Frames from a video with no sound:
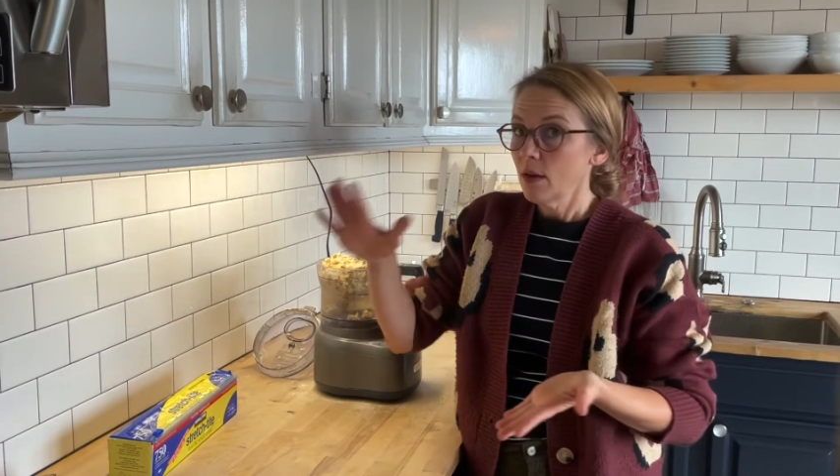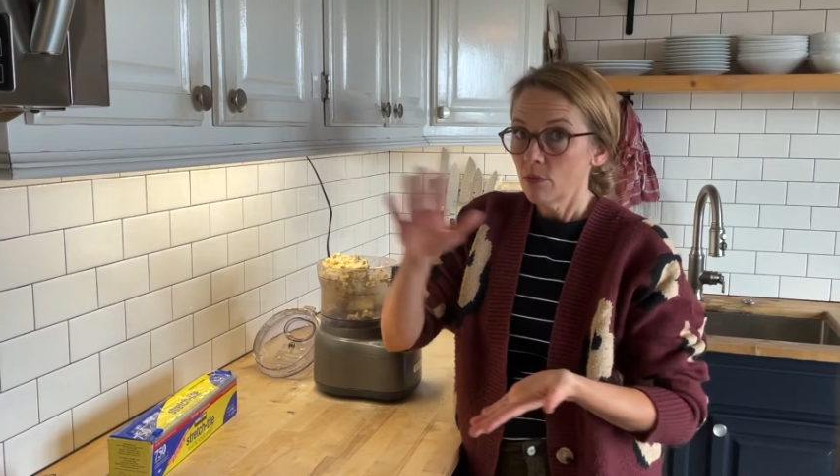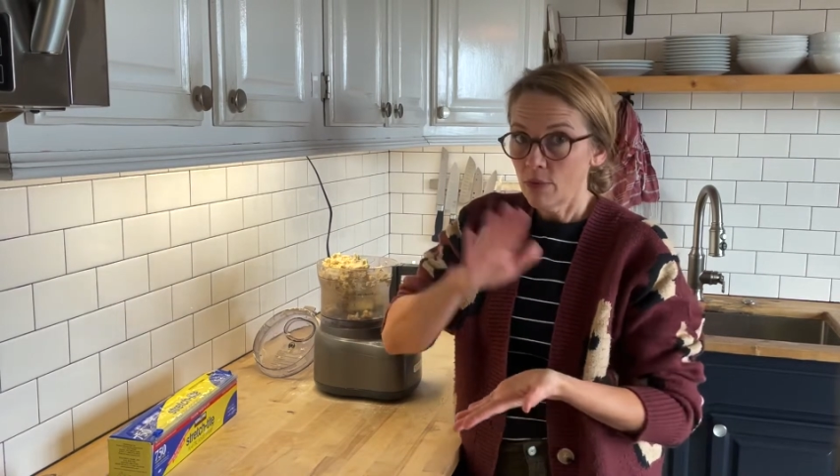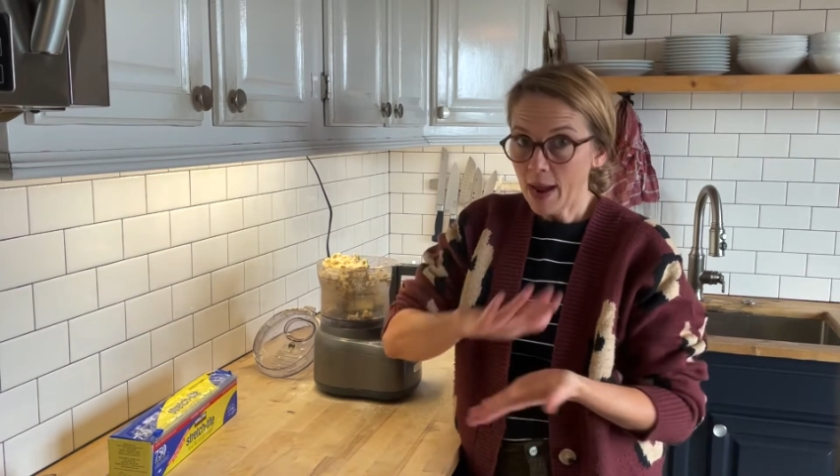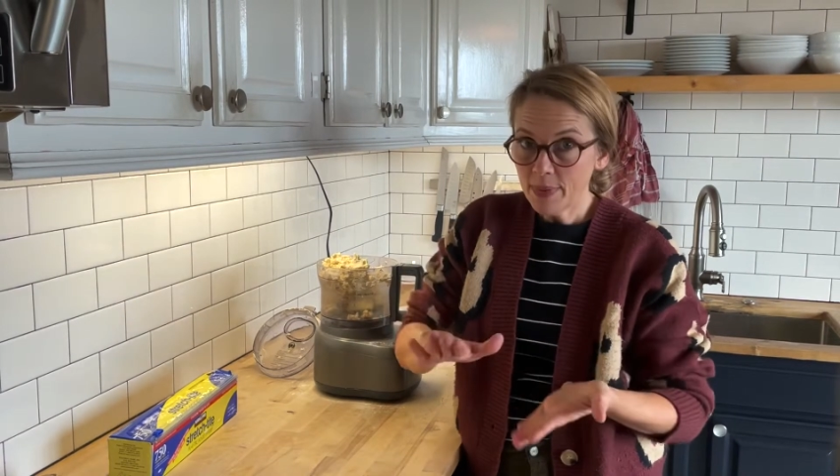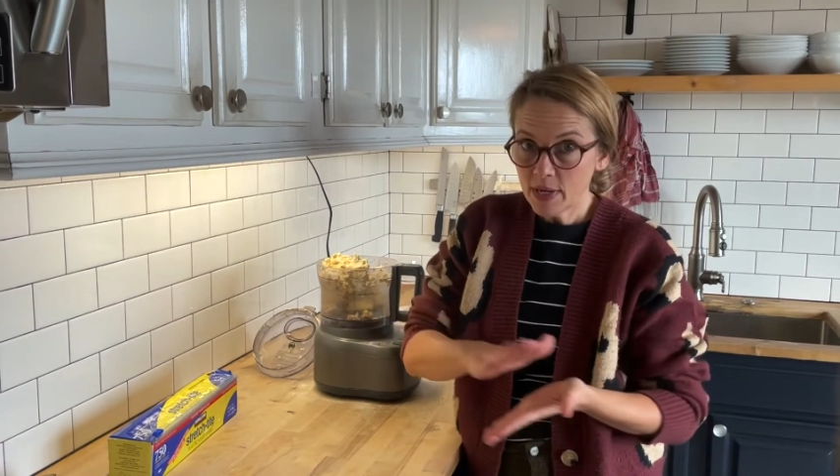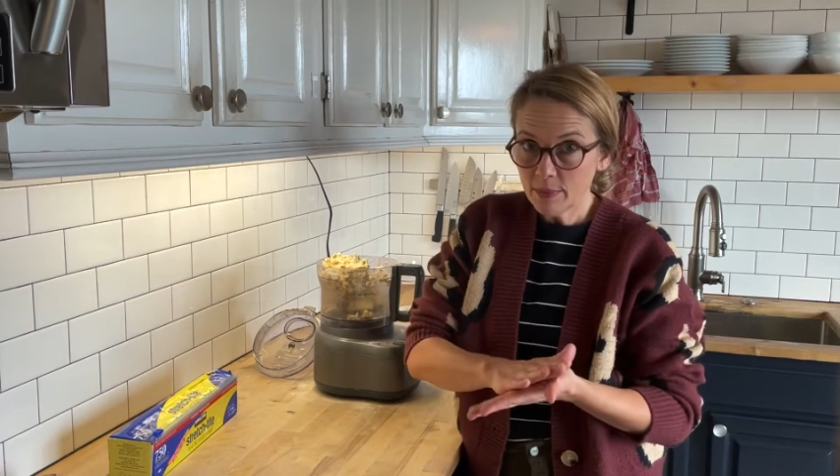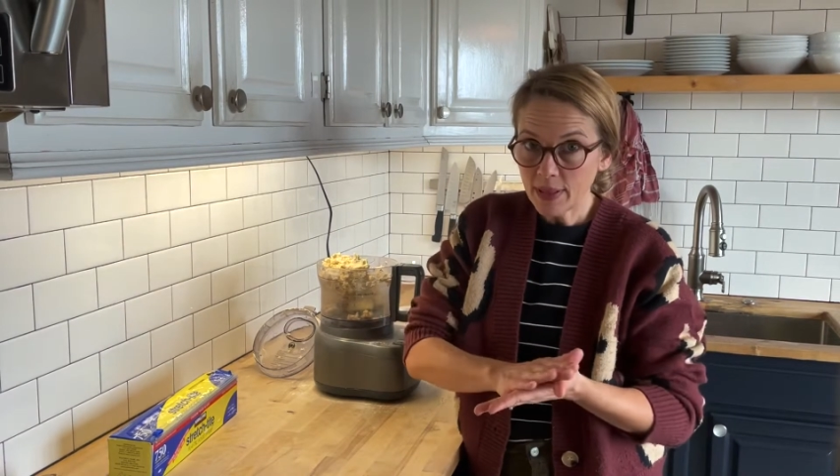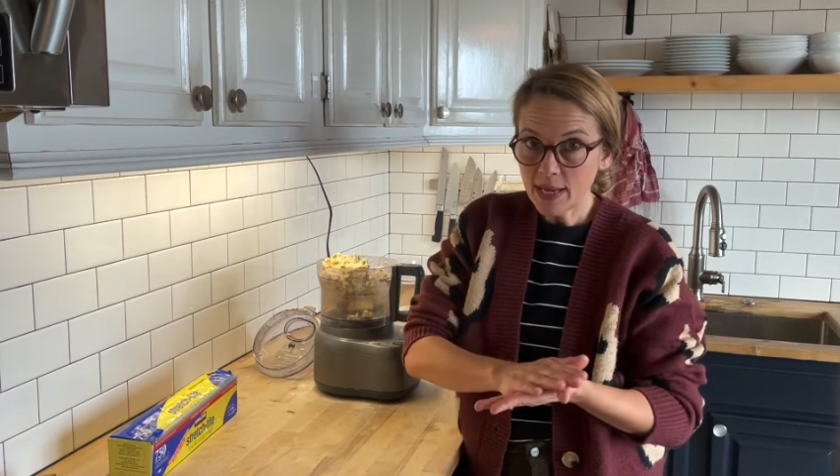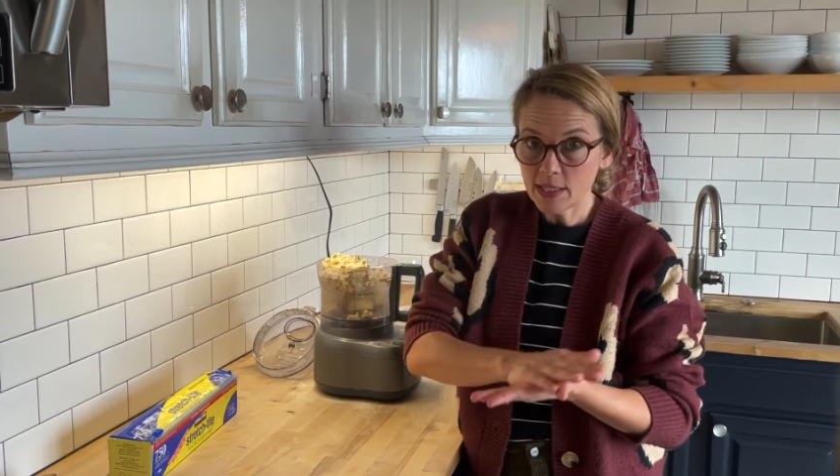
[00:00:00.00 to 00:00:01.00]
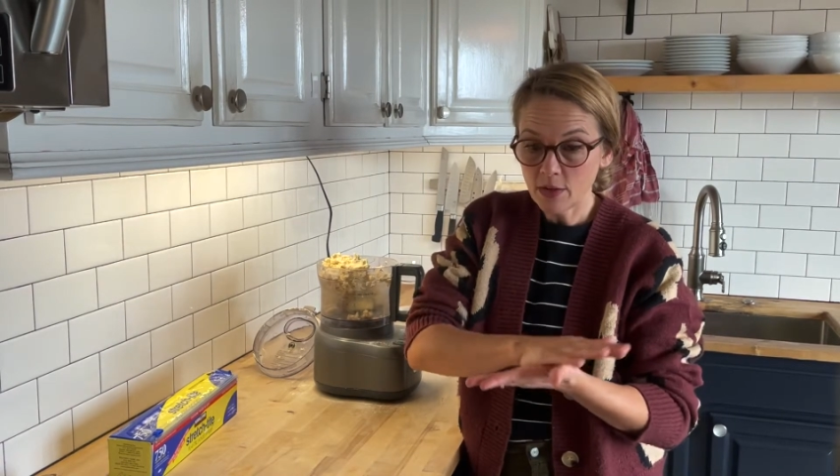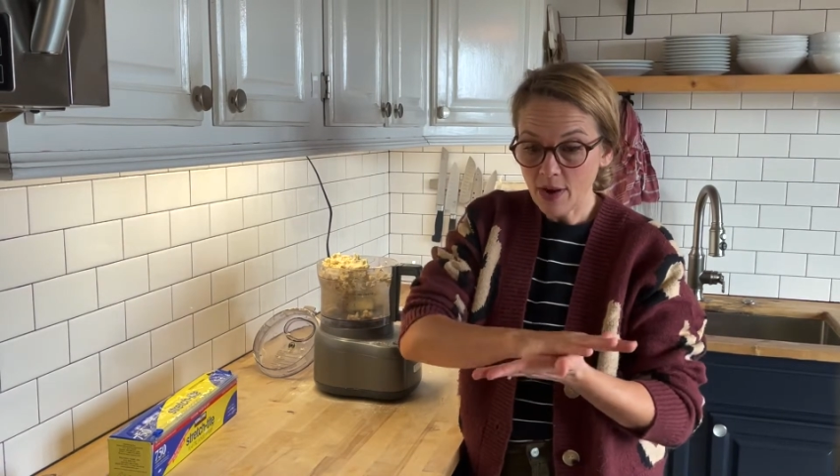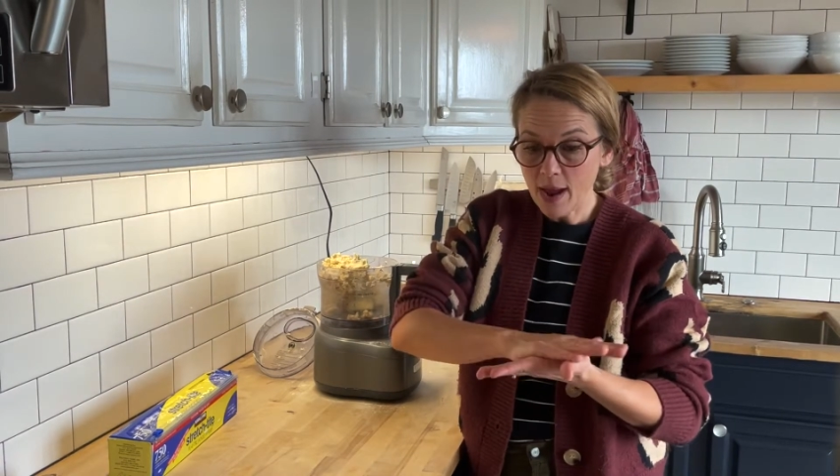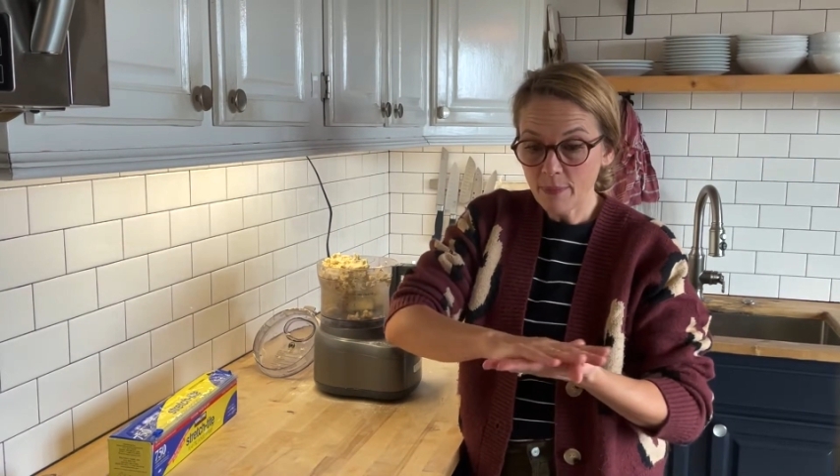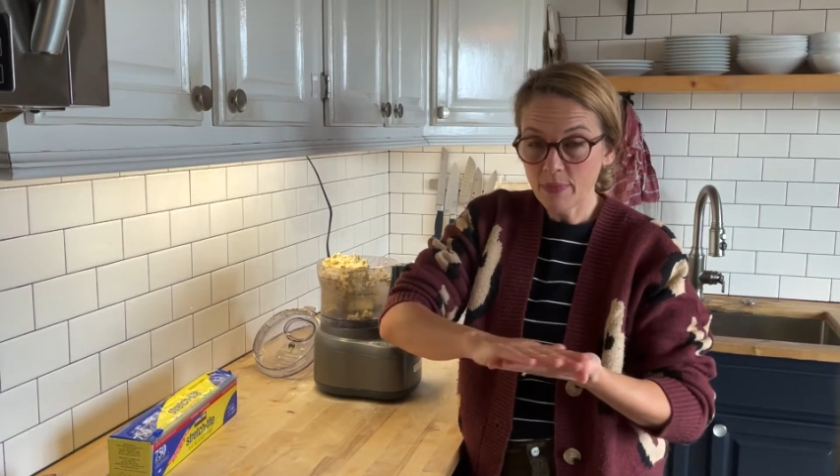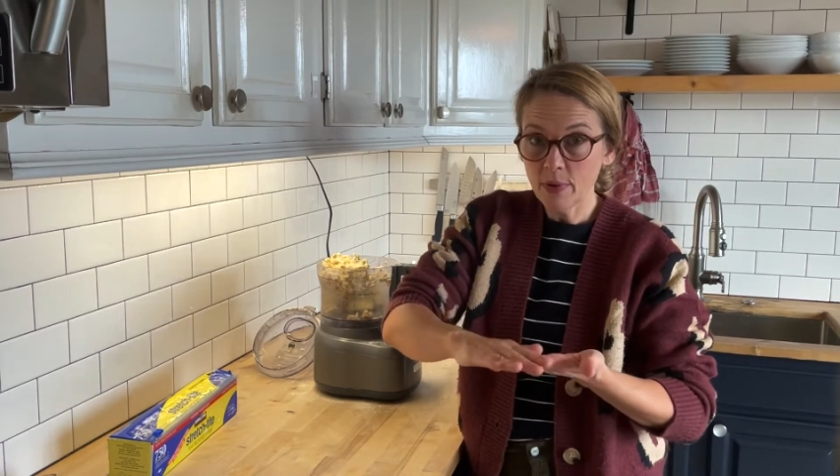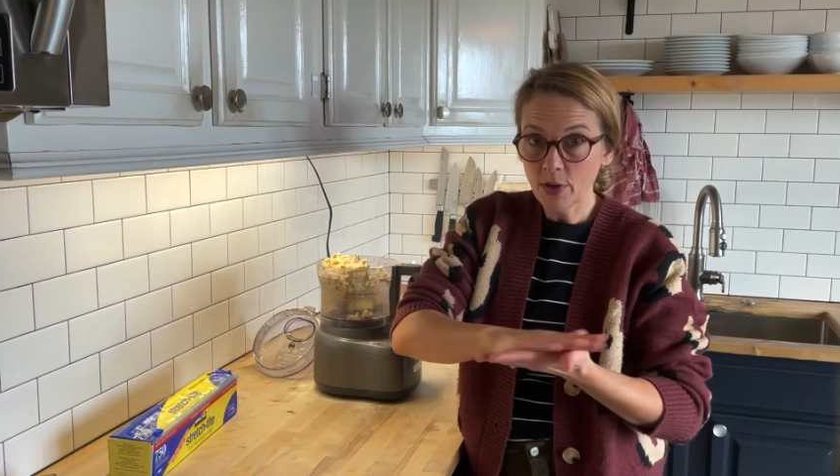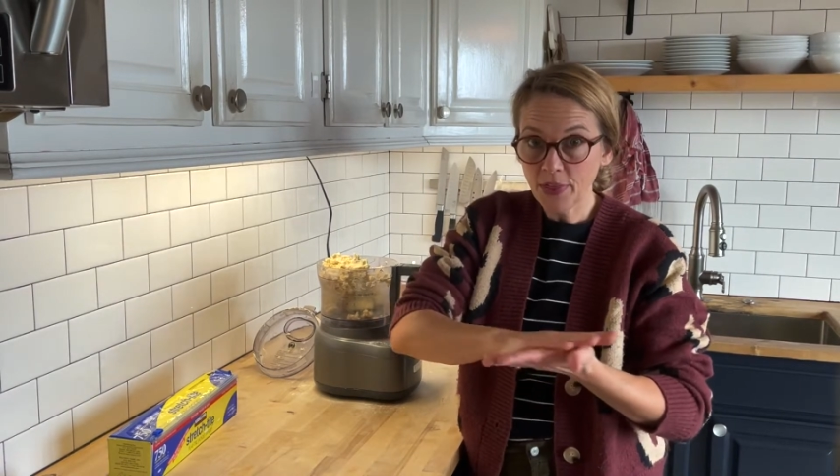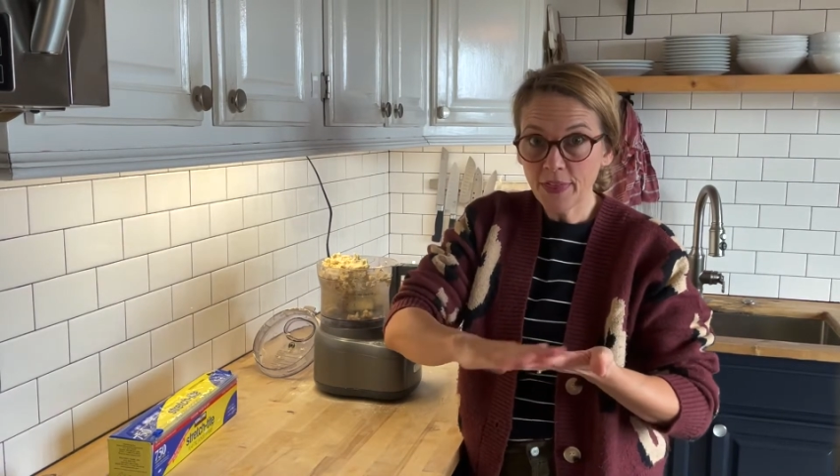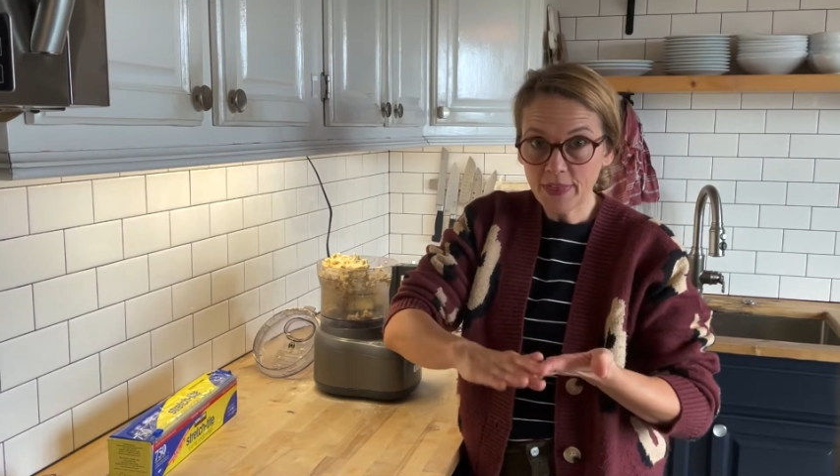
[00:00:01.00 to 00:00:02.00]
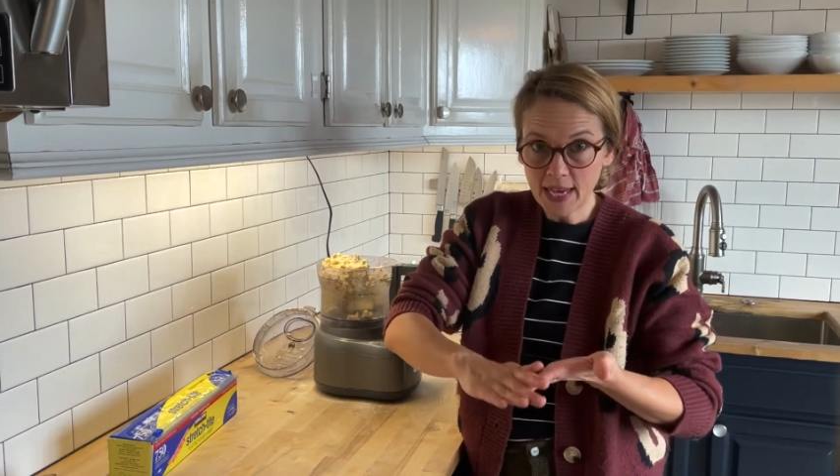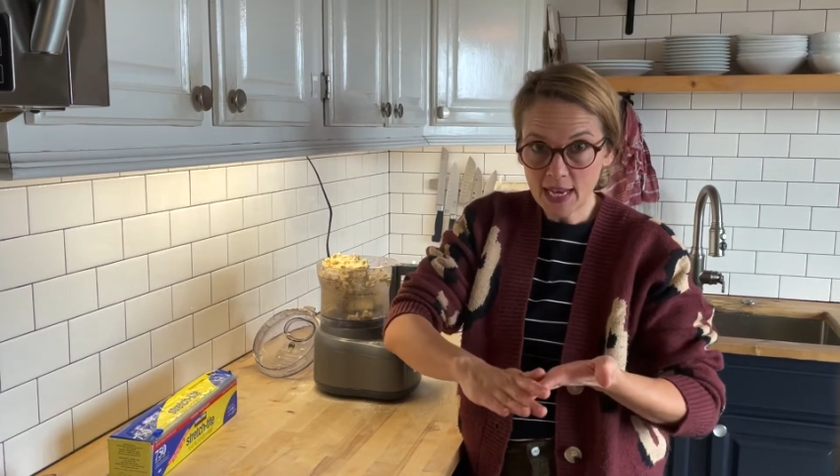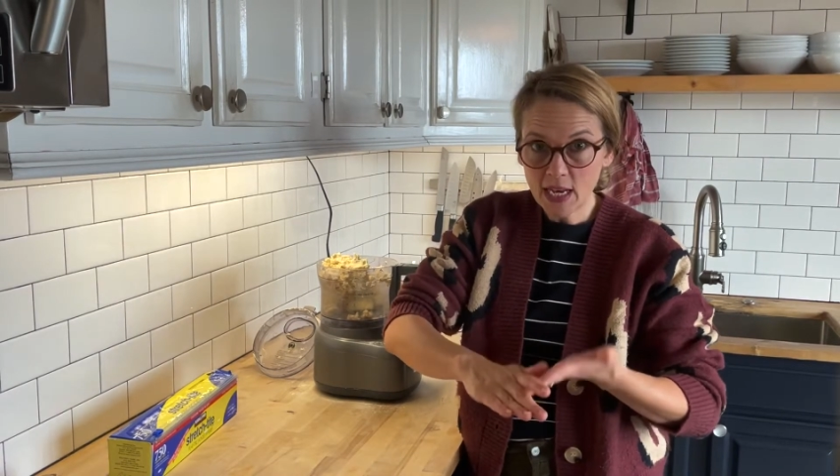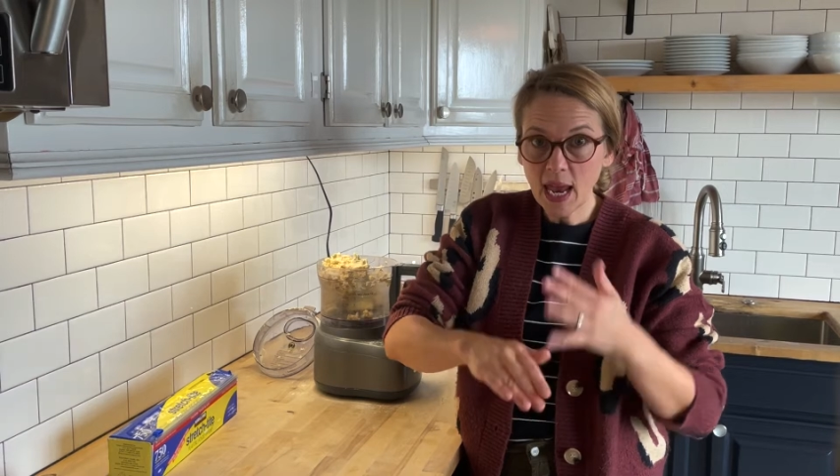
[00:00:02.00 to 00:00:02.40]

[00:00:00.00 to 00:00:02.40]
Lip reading: wrap it in plastic wrap real thin